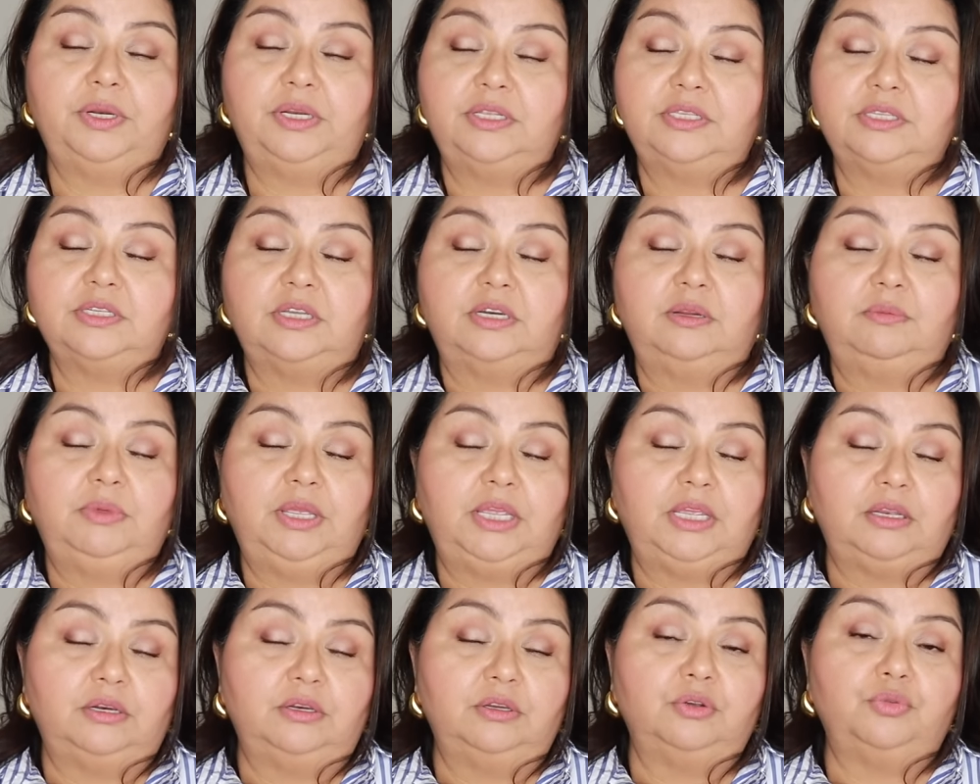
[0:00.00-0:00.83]
and it's going to
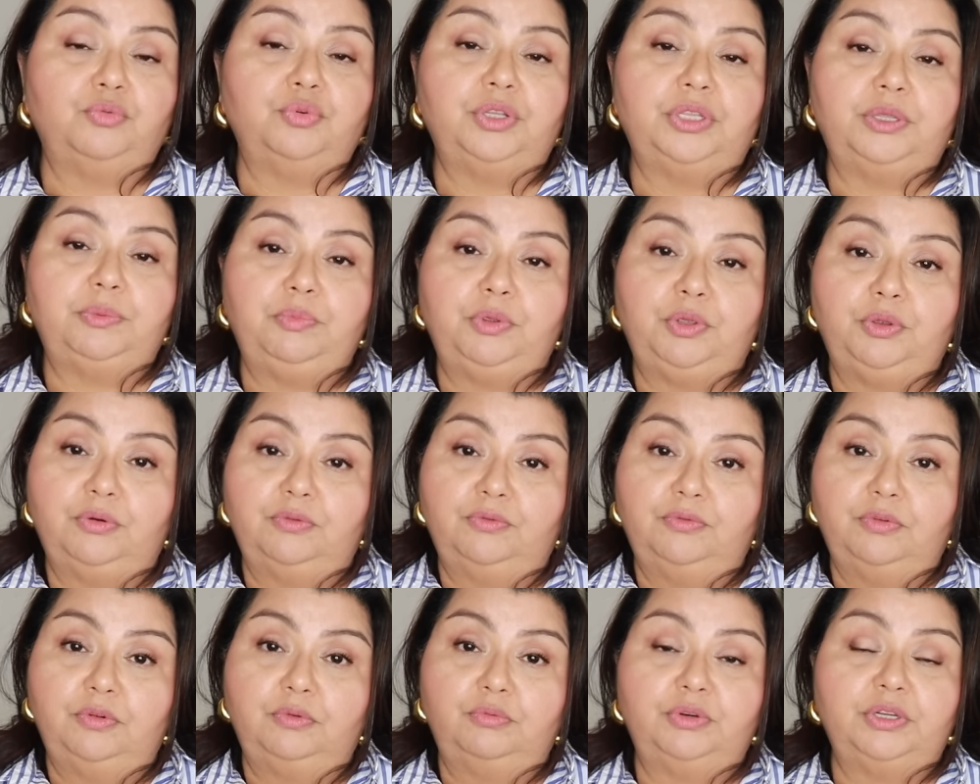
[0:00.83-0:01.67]
make it look really
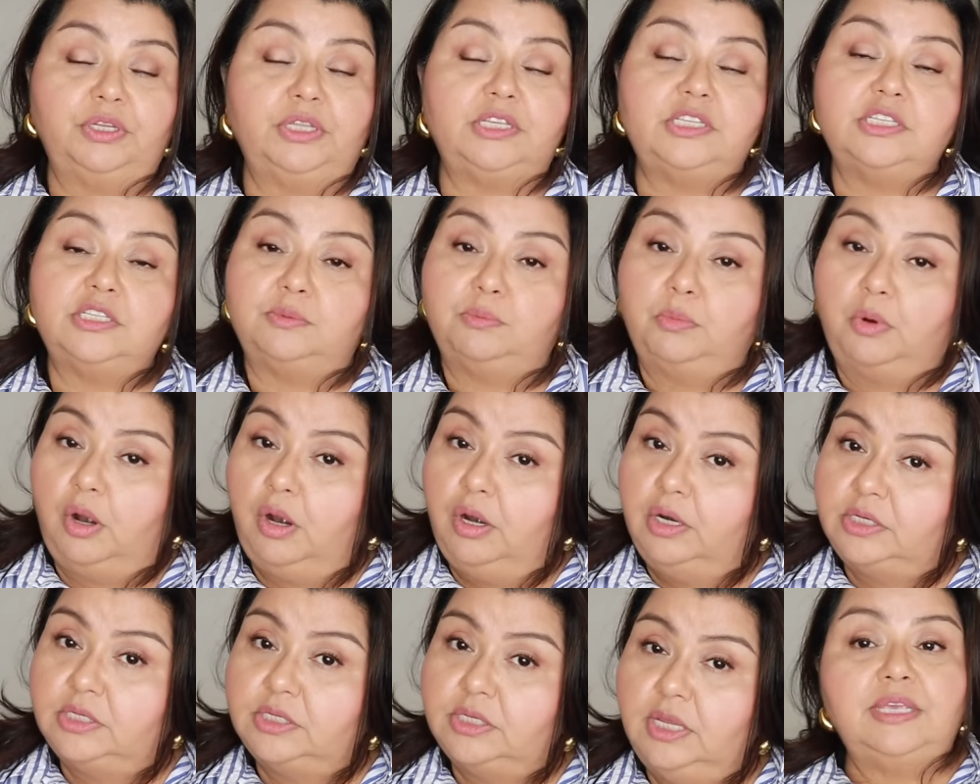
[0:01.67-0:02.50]
beautiful, really smart.